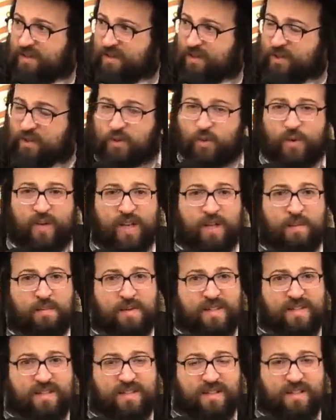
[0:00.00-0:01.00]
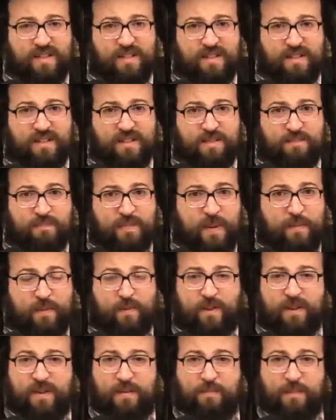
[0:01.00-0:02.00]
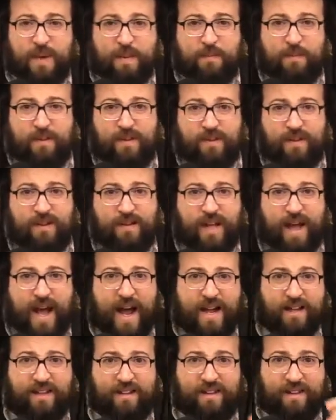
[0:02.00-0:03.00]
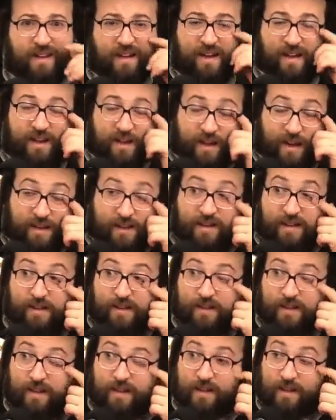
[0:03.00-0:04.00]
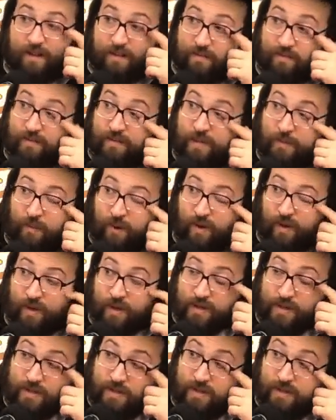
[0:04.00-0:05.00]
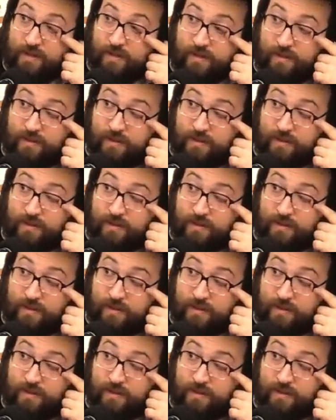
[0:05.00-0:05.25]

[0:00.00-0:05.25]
shooting missiles. People hide in the bunkers,